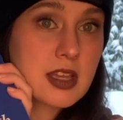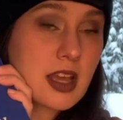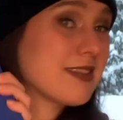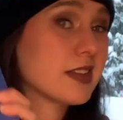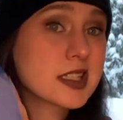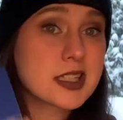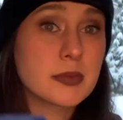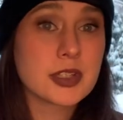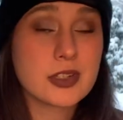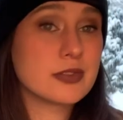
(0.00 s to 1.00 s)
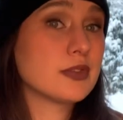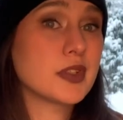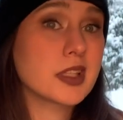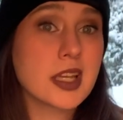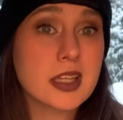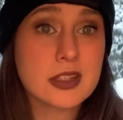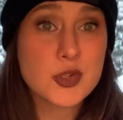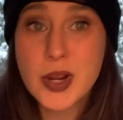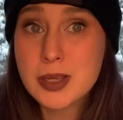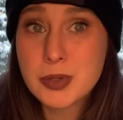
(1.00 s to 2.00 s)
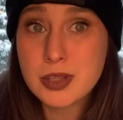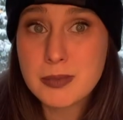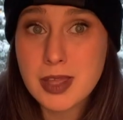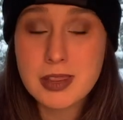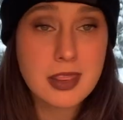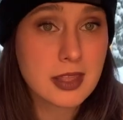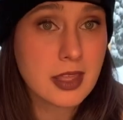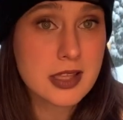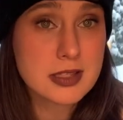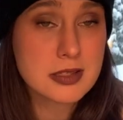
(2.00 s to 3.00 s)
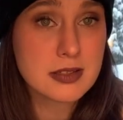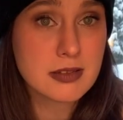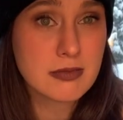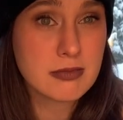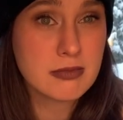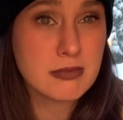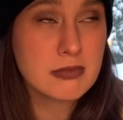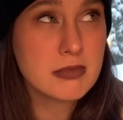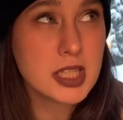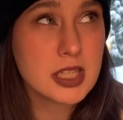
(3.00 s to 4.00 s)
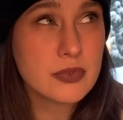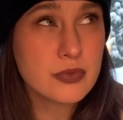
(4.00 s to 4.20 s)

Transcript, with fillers: I've linked down below if you feel like trying Book of the Month. It gets me